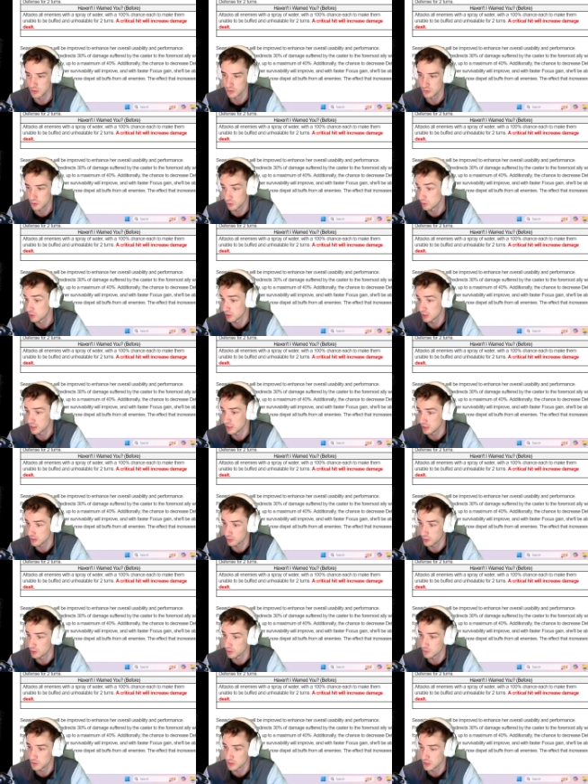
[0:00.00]
So you're going to get
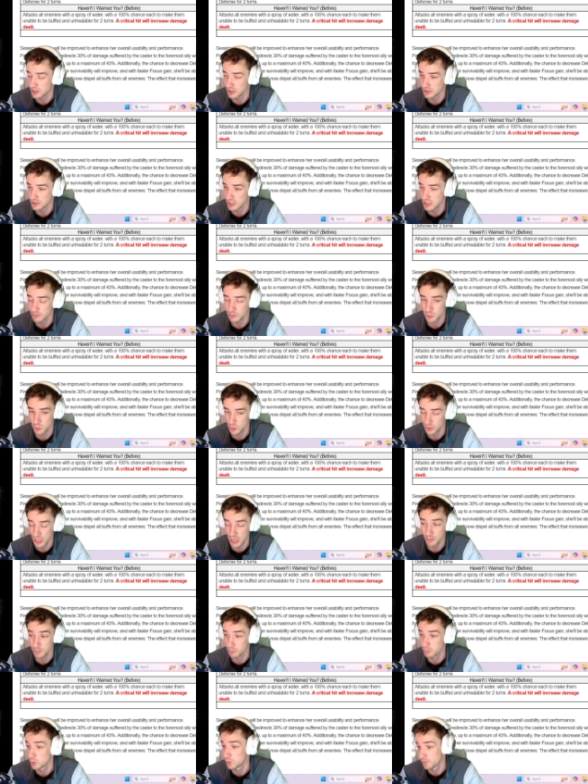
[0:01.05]
30% less damage
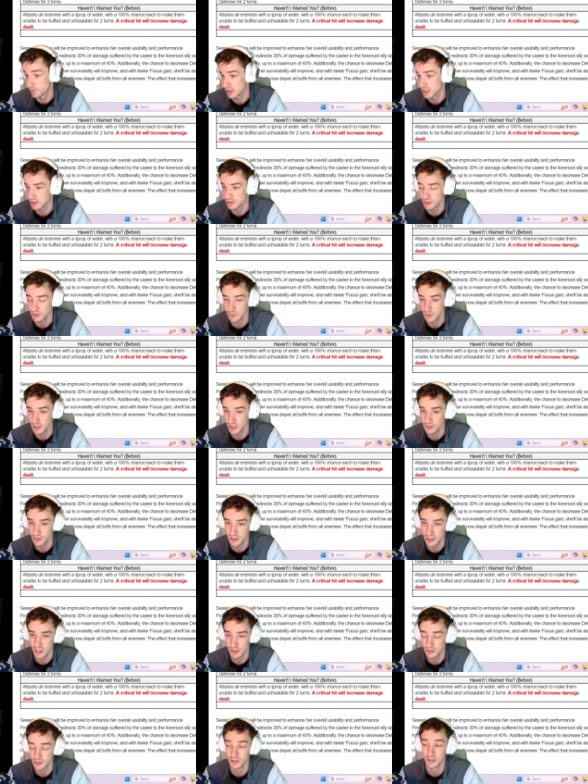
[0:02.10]
without moving it to another
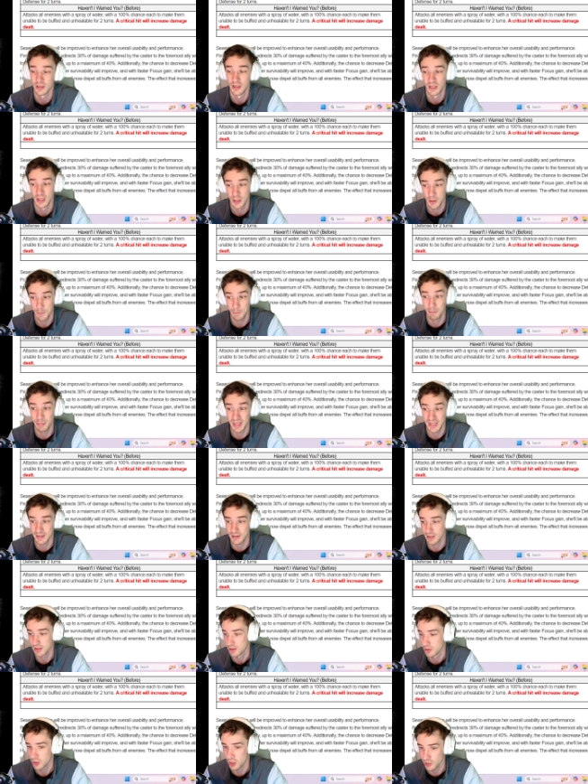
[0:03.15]
character. Big
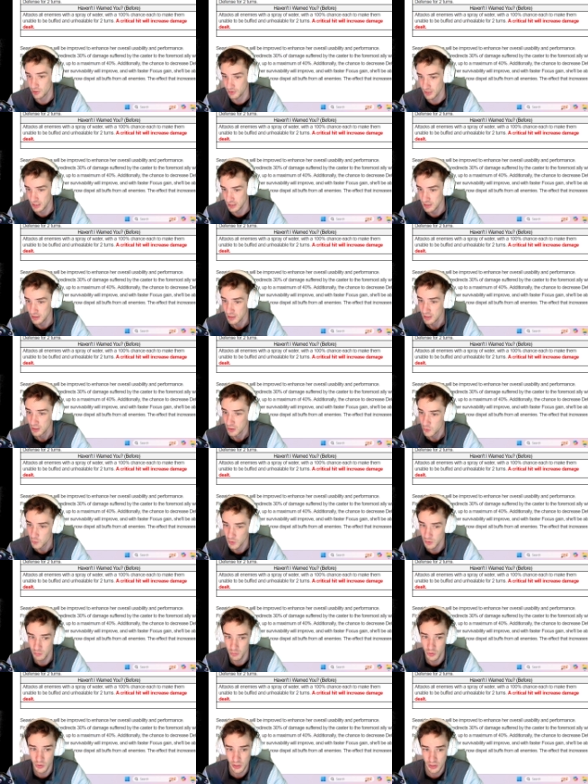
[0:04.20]
already. When
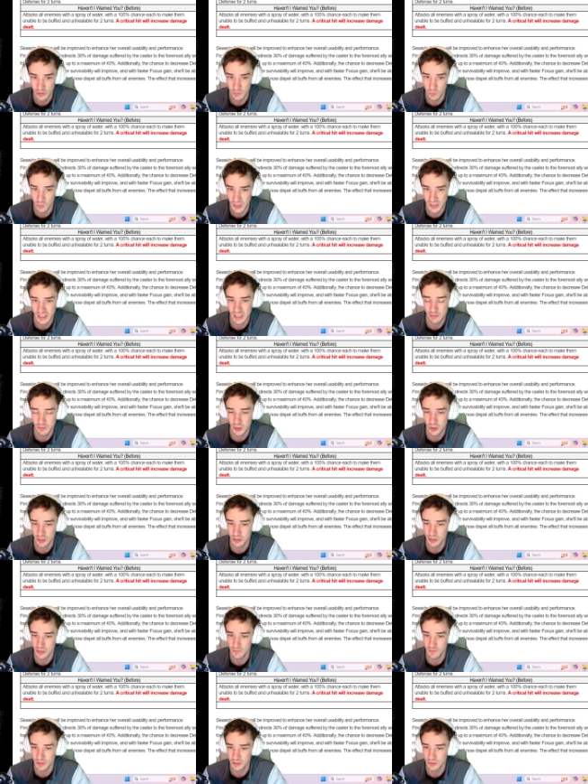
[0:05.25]
more than 1 damage
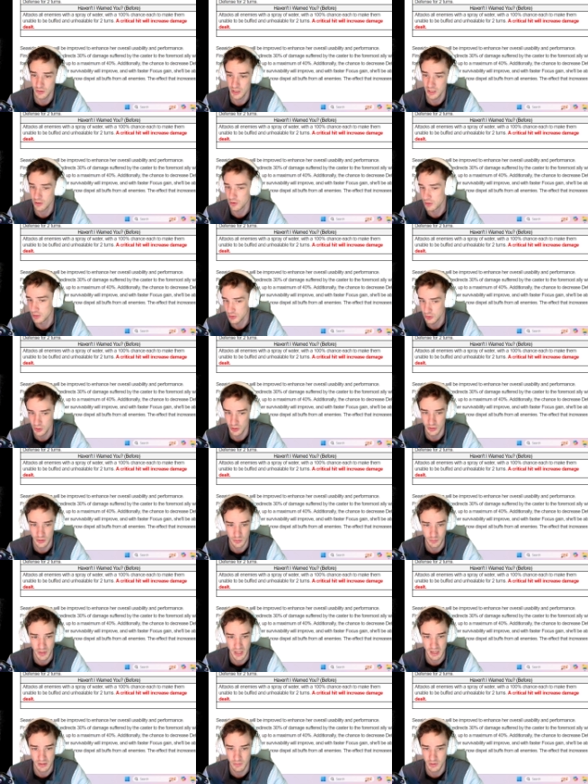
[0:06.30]
reduction affects, you're going to only strong
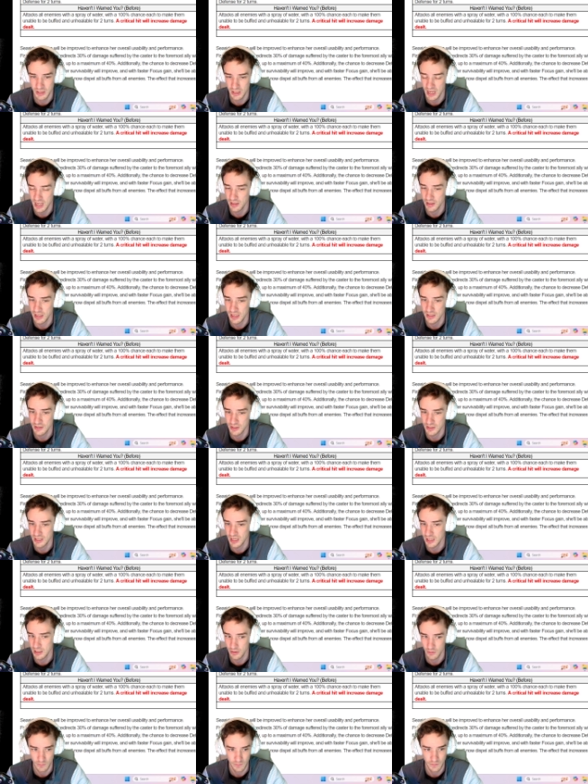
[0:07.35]
supplied. When an ally is
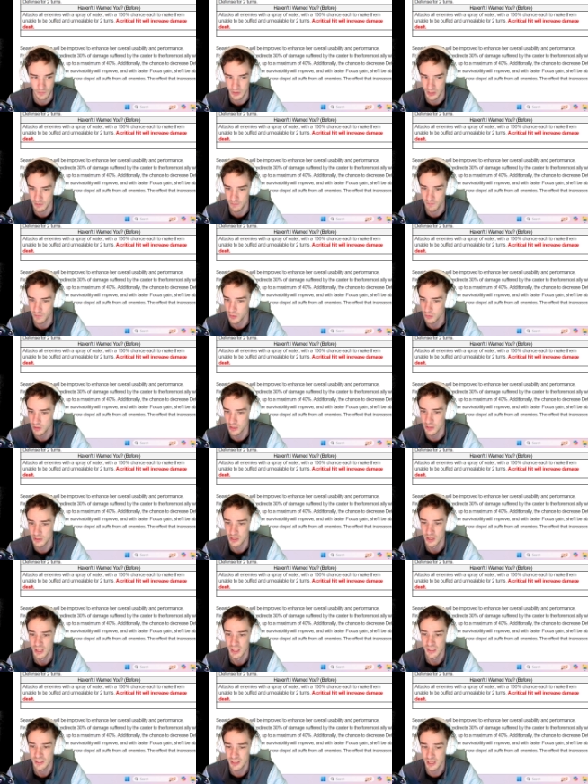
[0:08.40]
attacked, same focus.
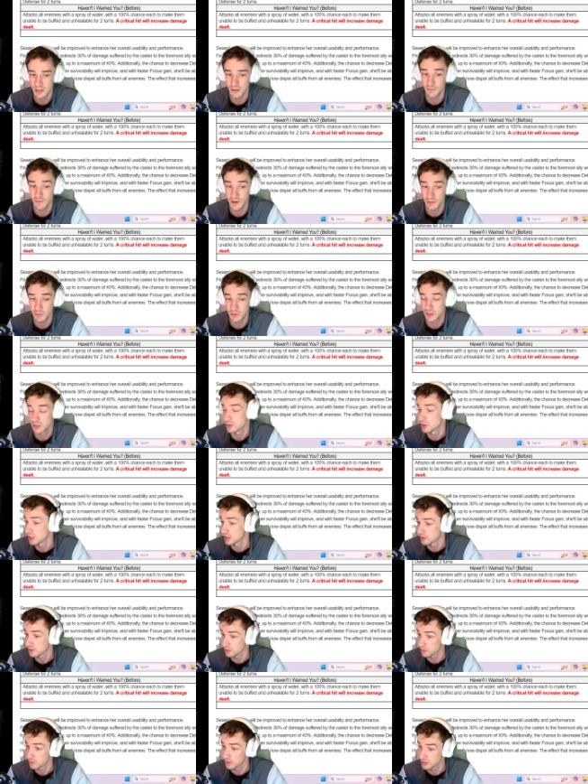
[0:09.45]
75% chance
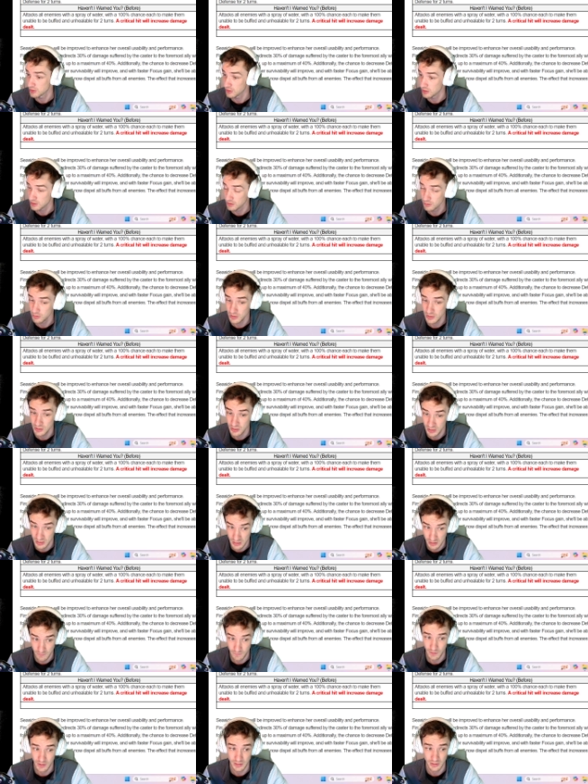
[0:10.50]
to decrease
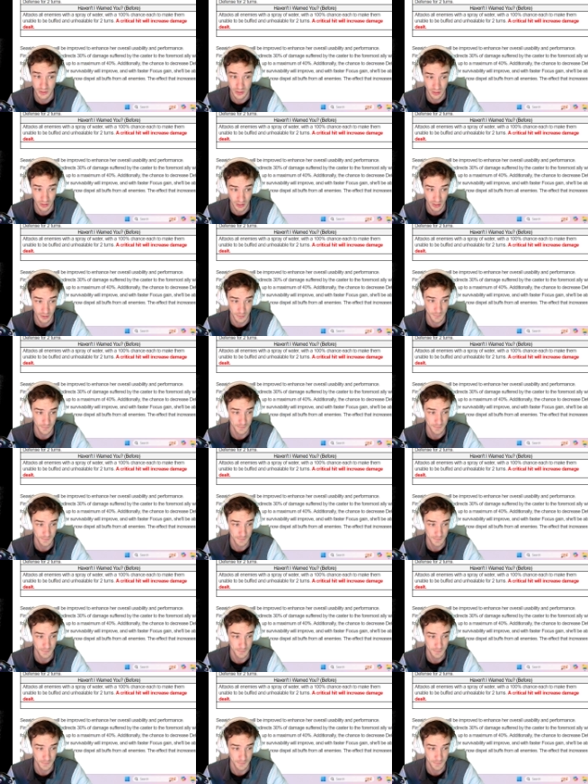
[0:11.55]
defense, though.